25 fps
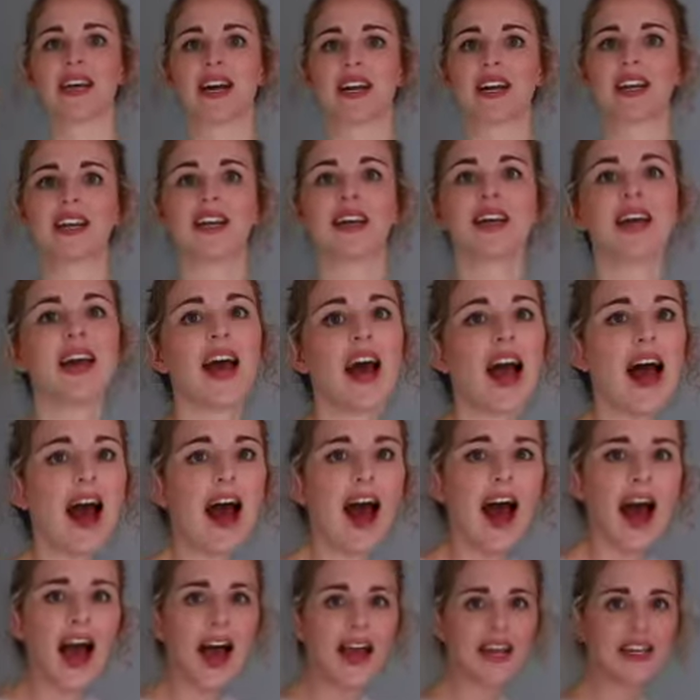and it
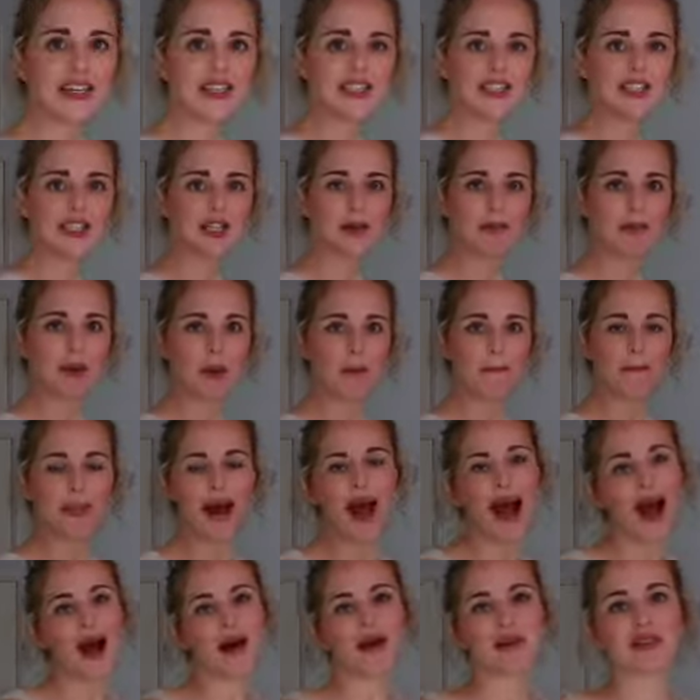hides the mum
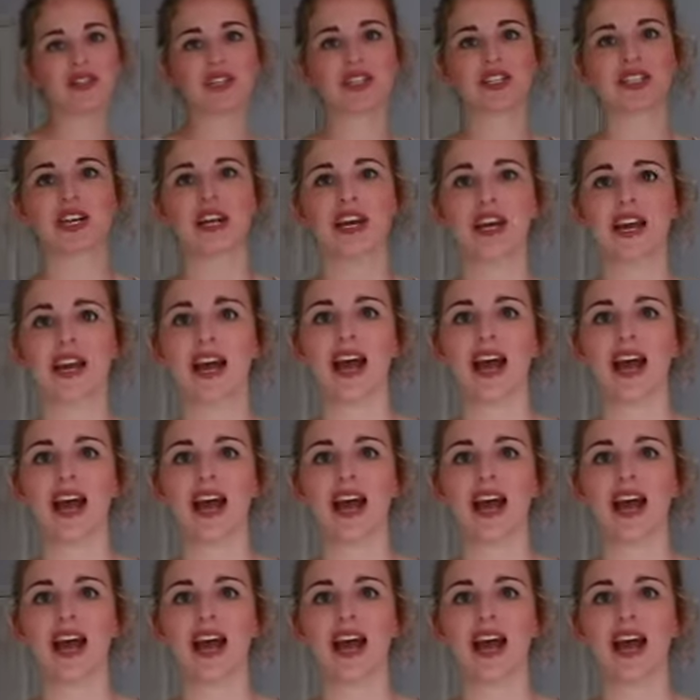pouch.